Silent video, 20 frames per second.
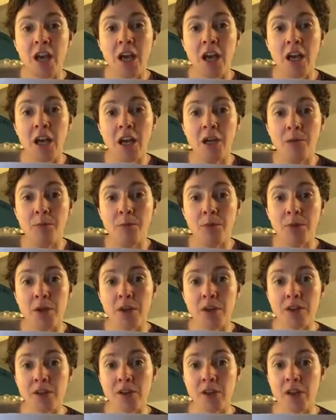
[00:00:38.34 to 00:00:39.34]

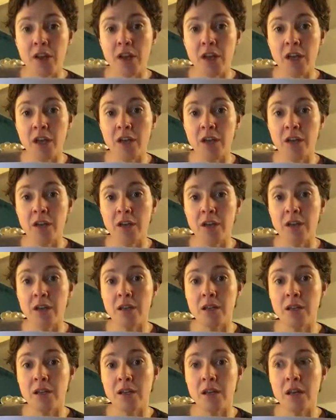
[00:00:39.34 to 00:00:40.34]
but
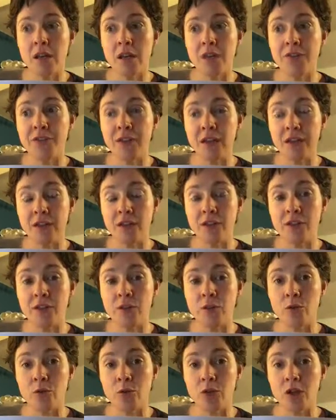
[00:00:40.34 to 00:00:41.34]
I've sent
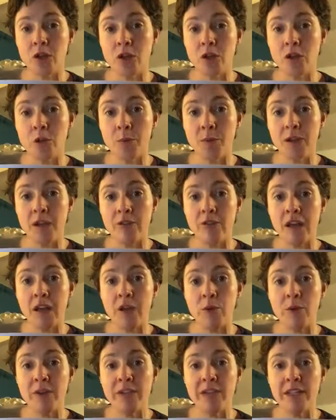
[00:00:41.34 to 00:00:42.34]
you a copy of
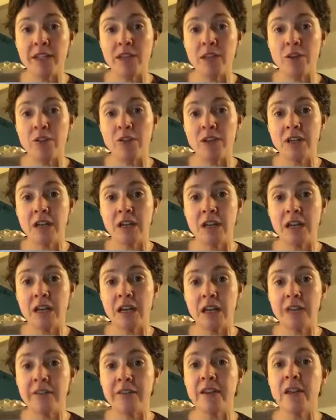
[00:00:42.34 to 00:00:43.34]
how we decoded it in
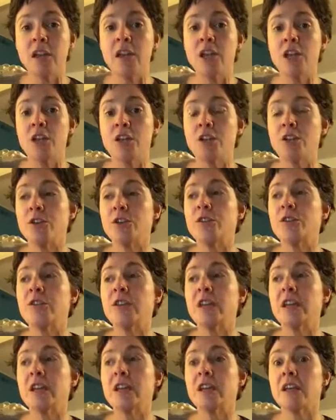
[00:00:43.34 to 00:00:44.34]
class
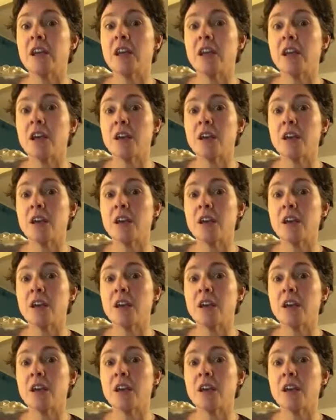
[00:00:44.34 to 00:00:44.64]
using